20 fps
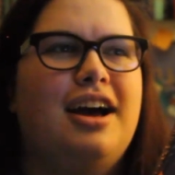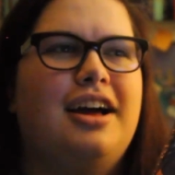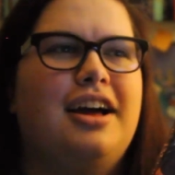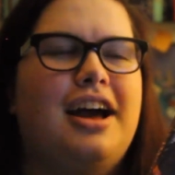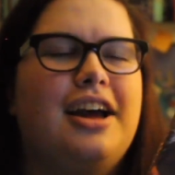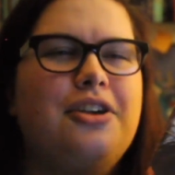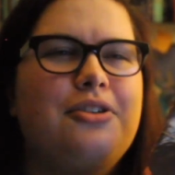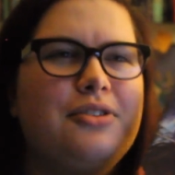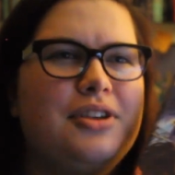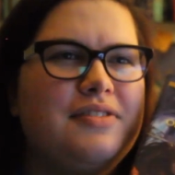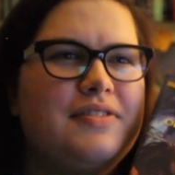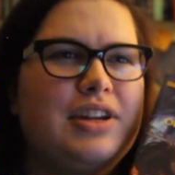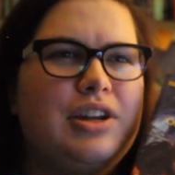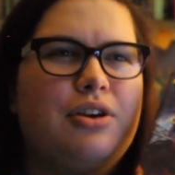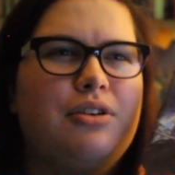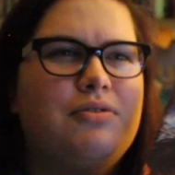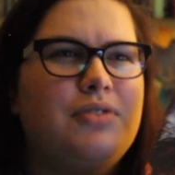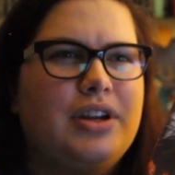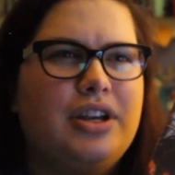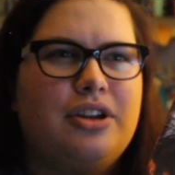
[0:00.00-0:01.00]
I don't even
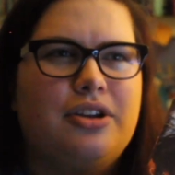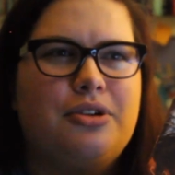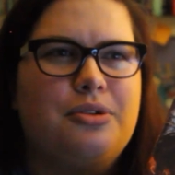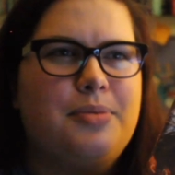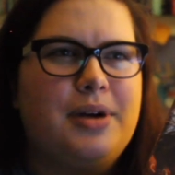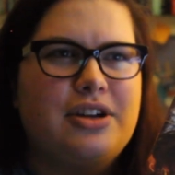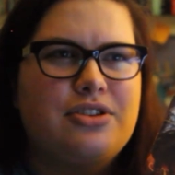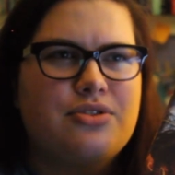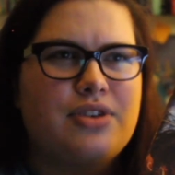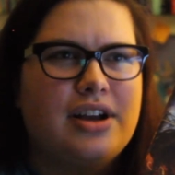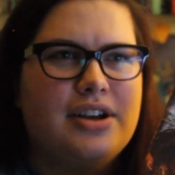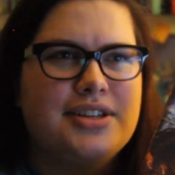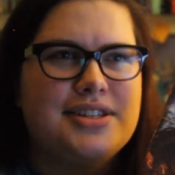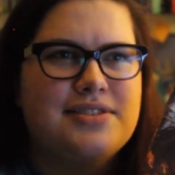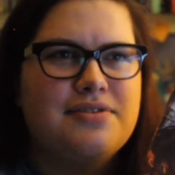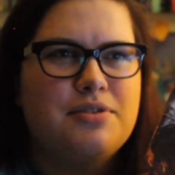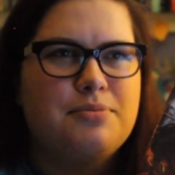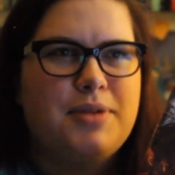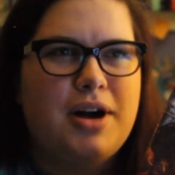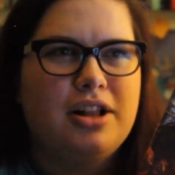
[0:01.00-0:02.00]
know if we knew about Trials
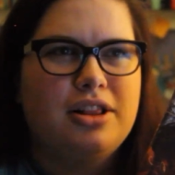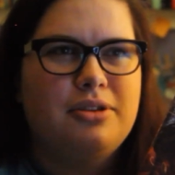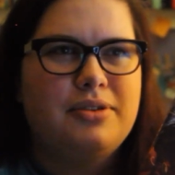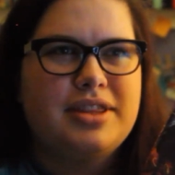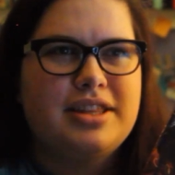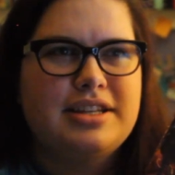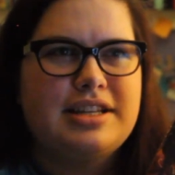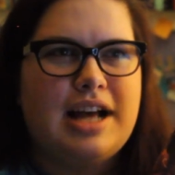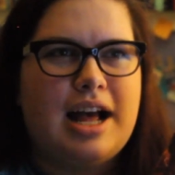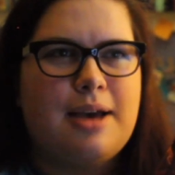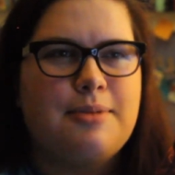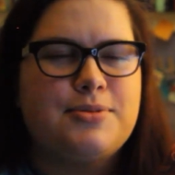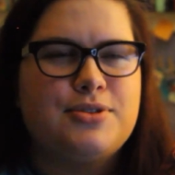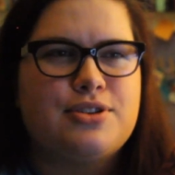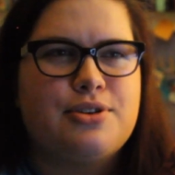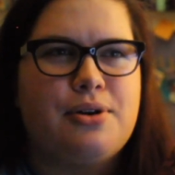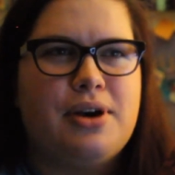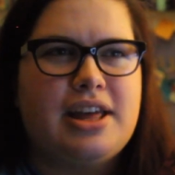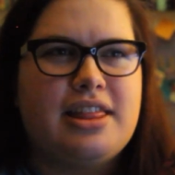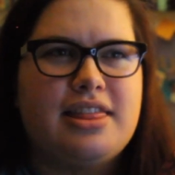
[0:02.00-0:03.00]
of Apollo at the time,
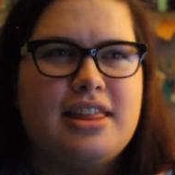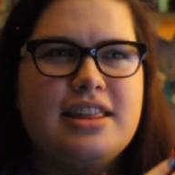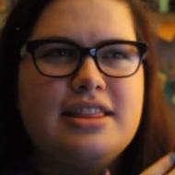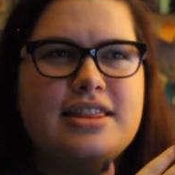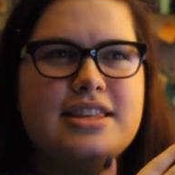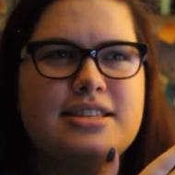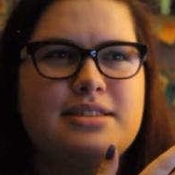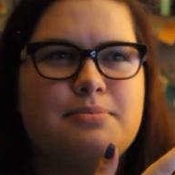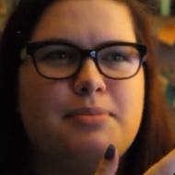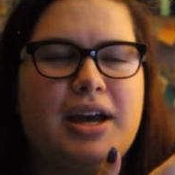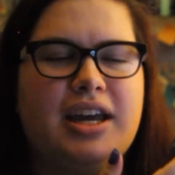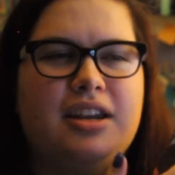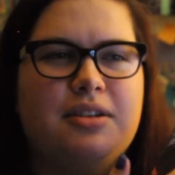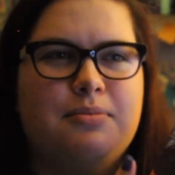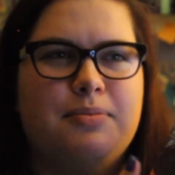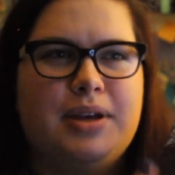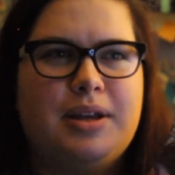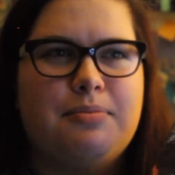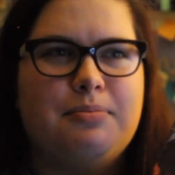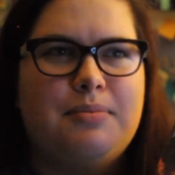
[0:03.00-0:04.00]
so I think this might have
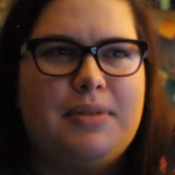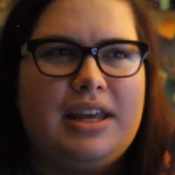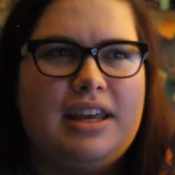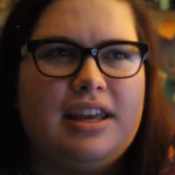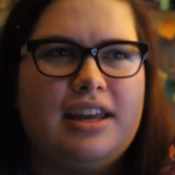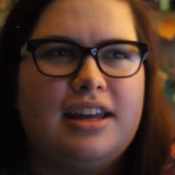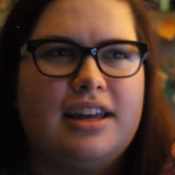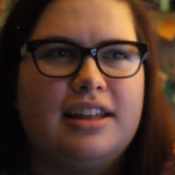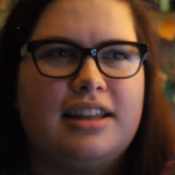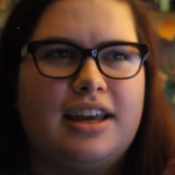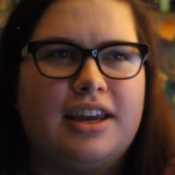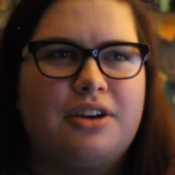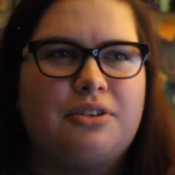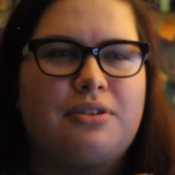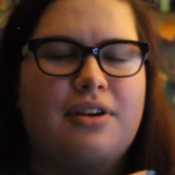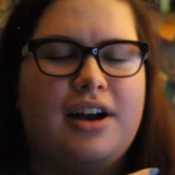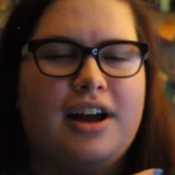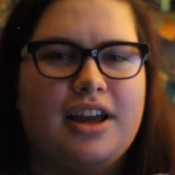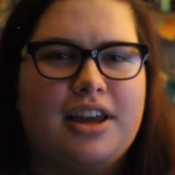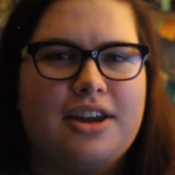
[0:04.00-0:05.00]
been me like
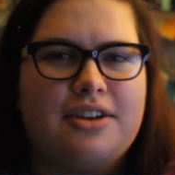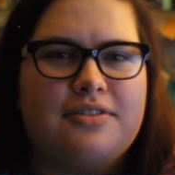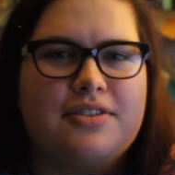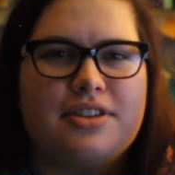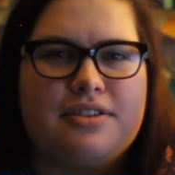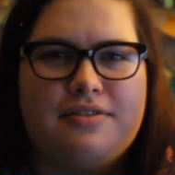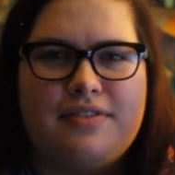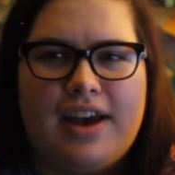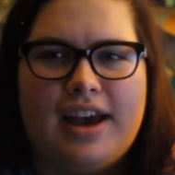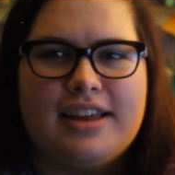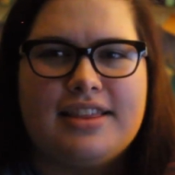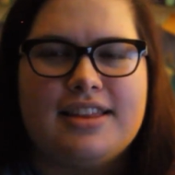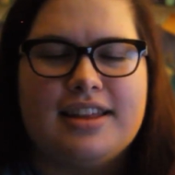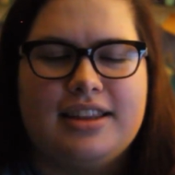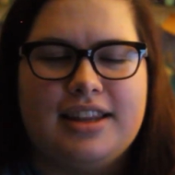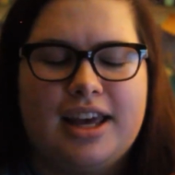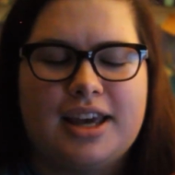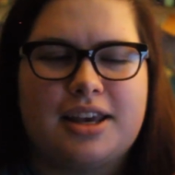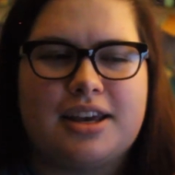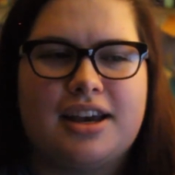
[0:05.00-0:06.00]
crying over the fact that
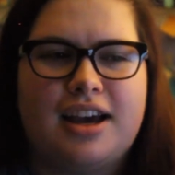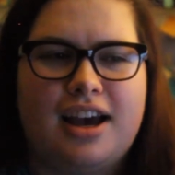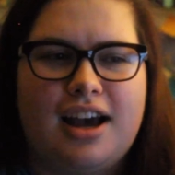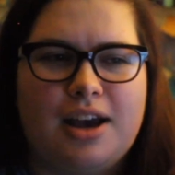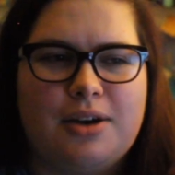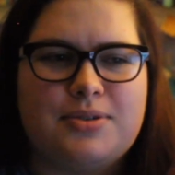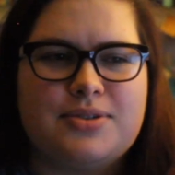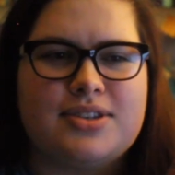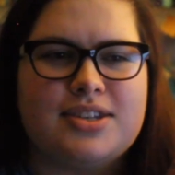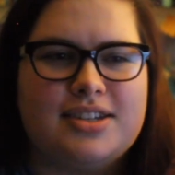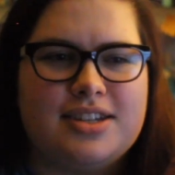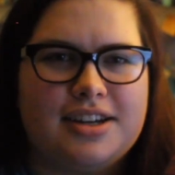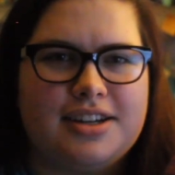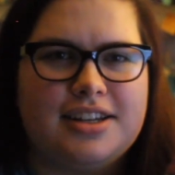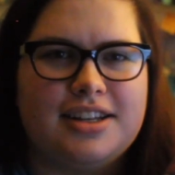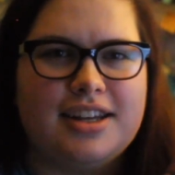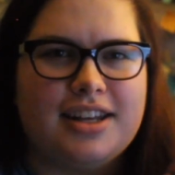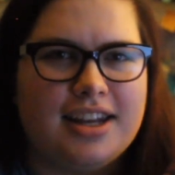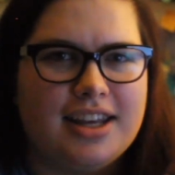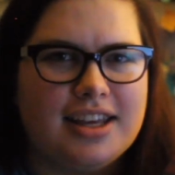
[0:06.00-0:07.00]
like I was
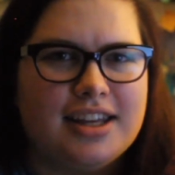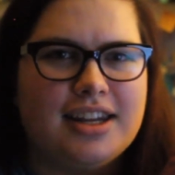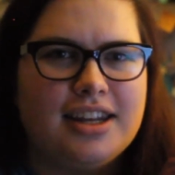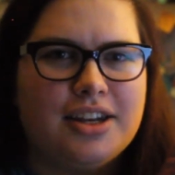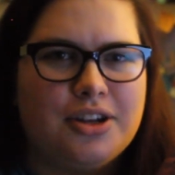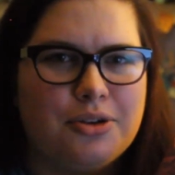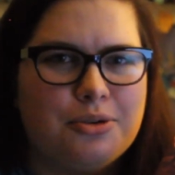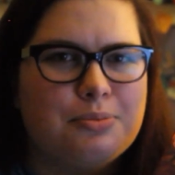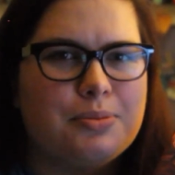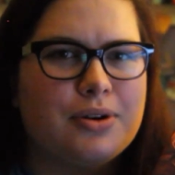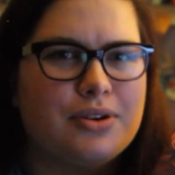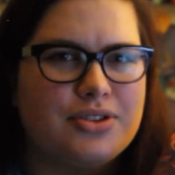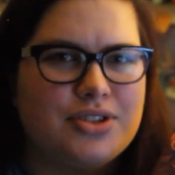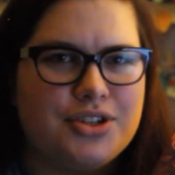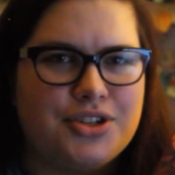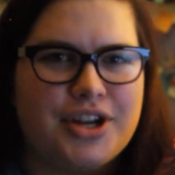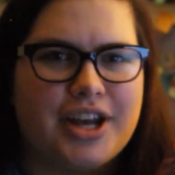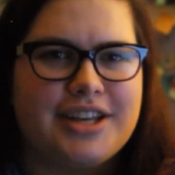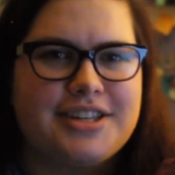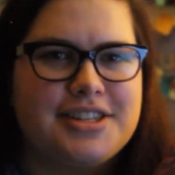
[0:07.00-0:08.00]
done getting any new Percy
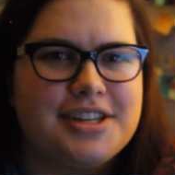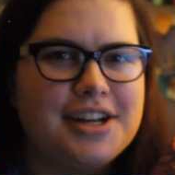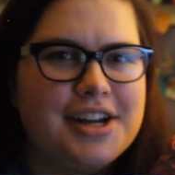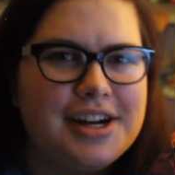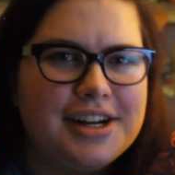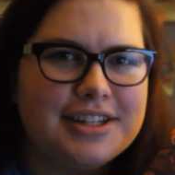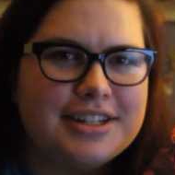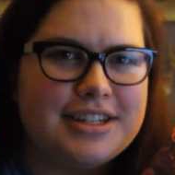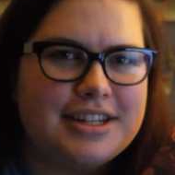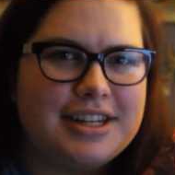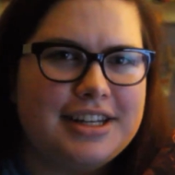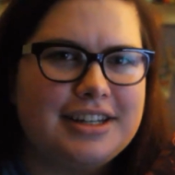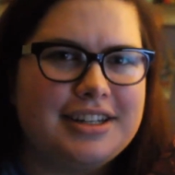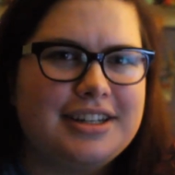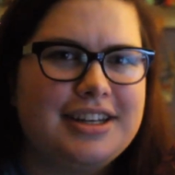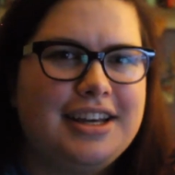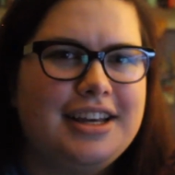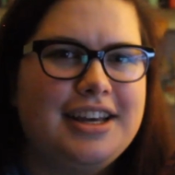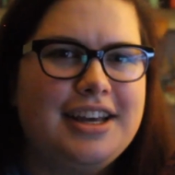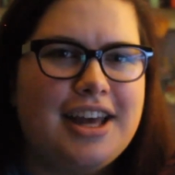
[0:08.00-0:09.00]
Jackson content
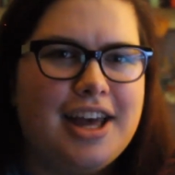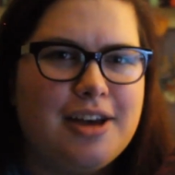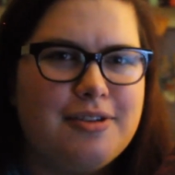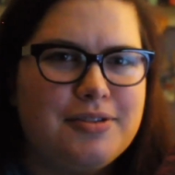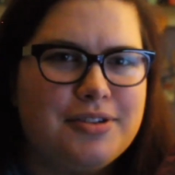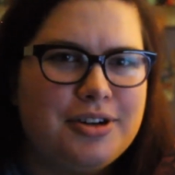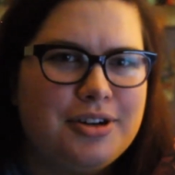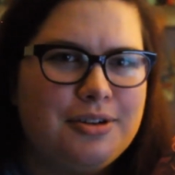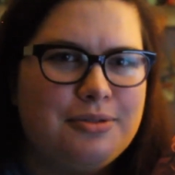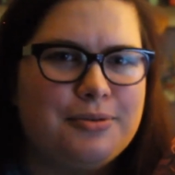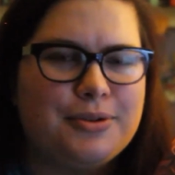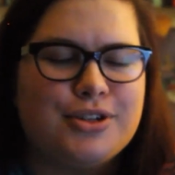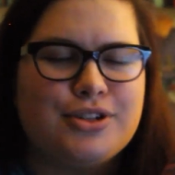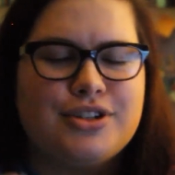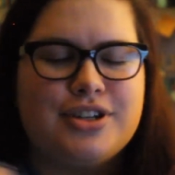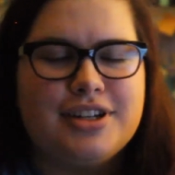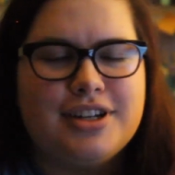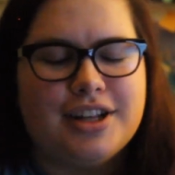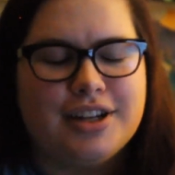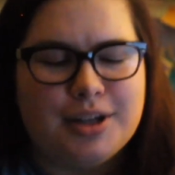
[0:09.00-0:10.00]
ever, which
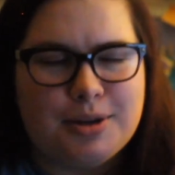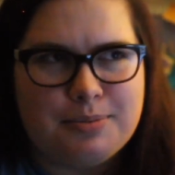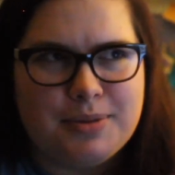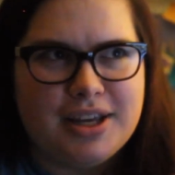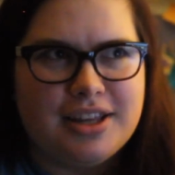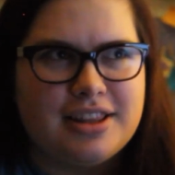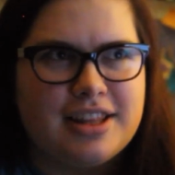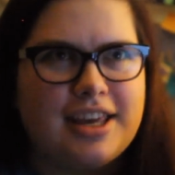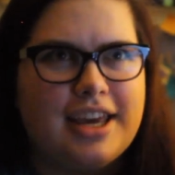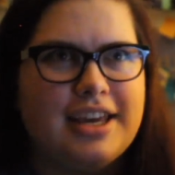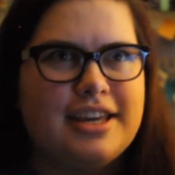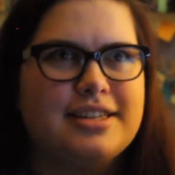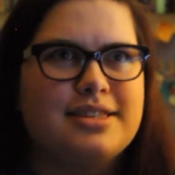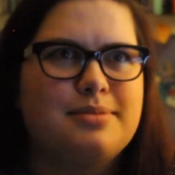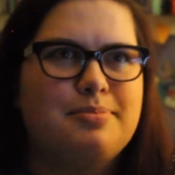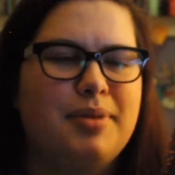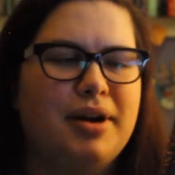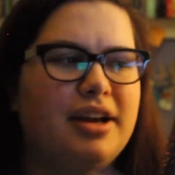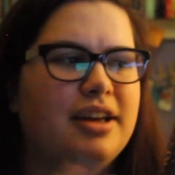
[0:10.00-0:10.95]
didn't end up being the case,